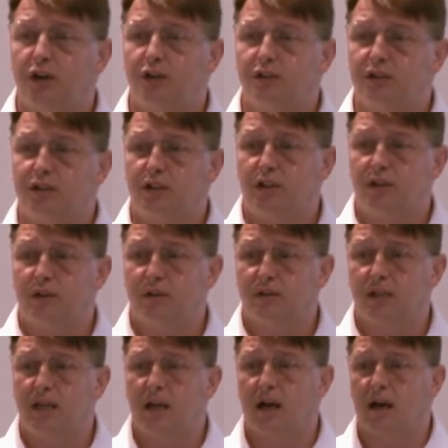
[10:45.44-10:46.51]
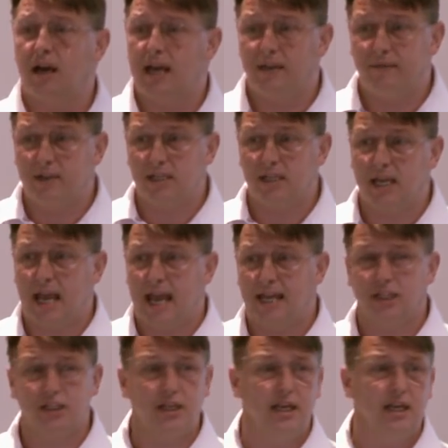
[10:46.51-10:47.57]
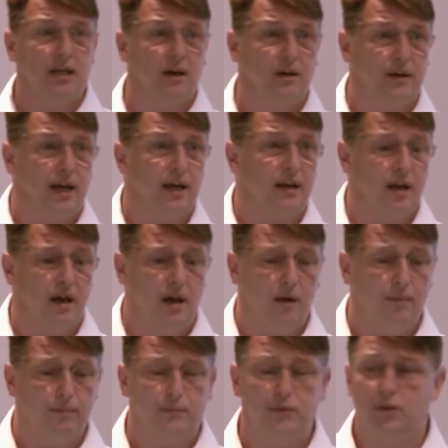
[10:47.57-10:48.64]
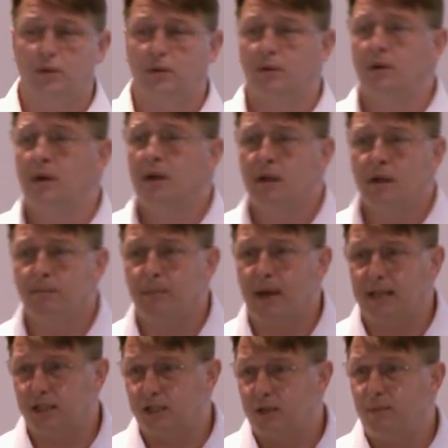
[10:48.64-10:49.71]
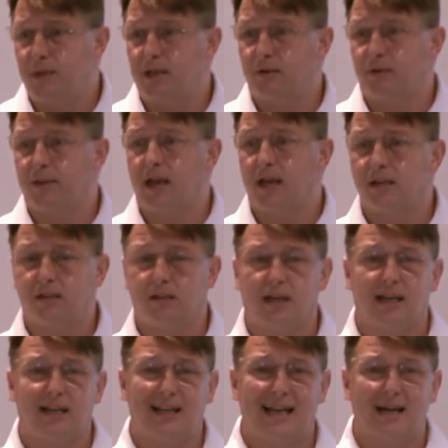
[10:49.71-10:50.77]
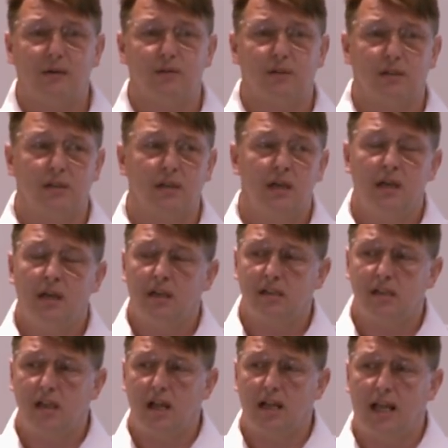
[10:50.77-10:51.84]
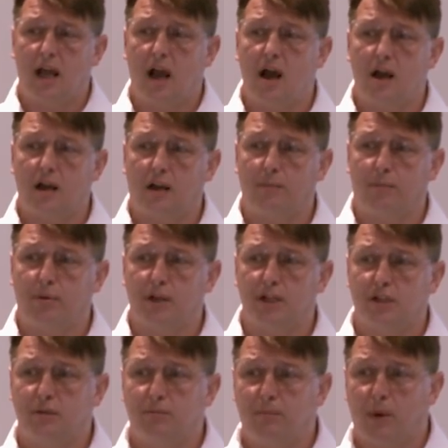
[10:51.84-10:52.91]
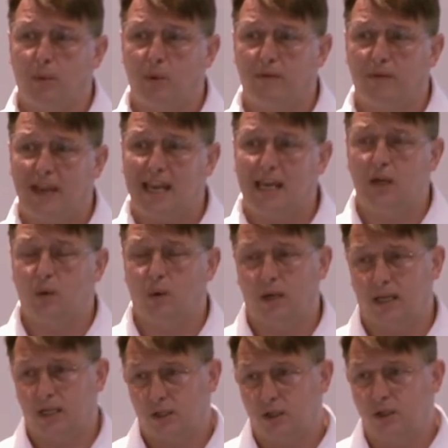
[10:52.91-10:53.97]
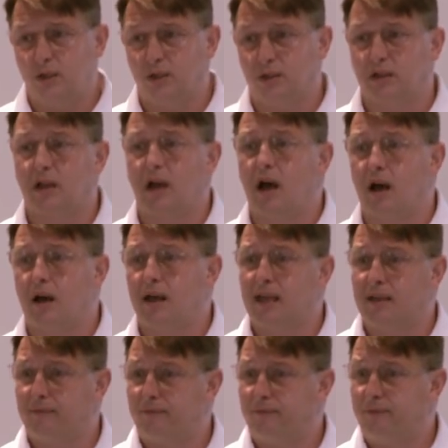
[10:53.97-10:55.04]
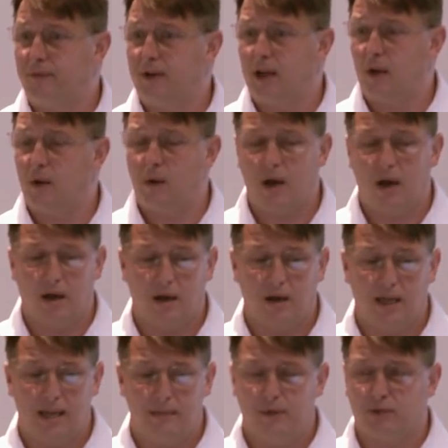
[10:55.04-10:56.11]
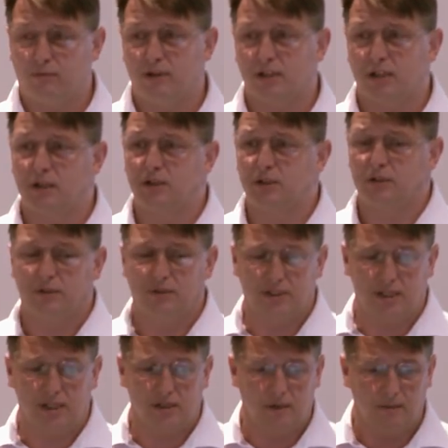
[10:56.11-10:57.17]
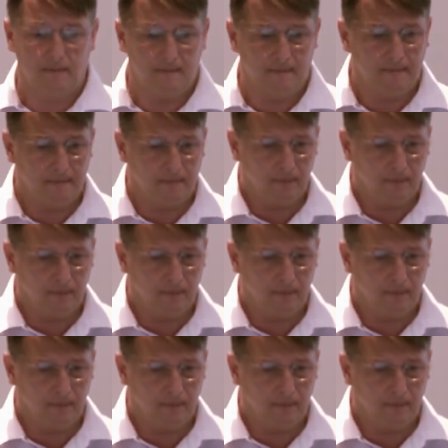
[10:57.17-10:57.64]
chosen to use the AVC HD codec to manage the media on there. So that allows us slightly higher compression, but with equally as good video image resolution on the system.